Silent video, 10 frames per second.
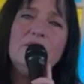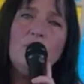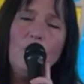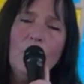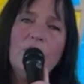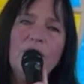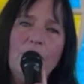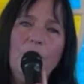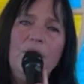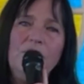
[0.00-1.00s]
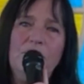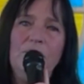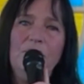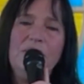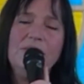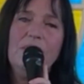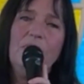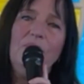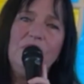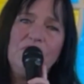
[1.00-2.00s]
work that we do is that we
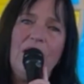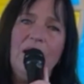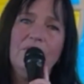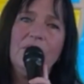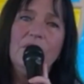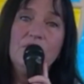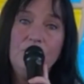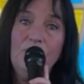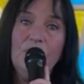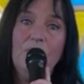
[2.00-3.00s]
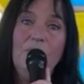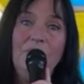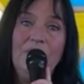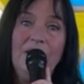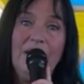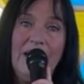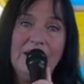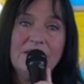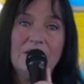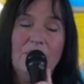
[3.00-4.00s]
reach out to the community
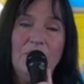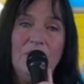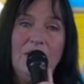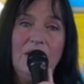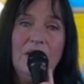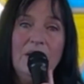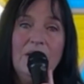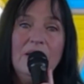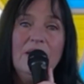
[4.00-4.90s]
as a community.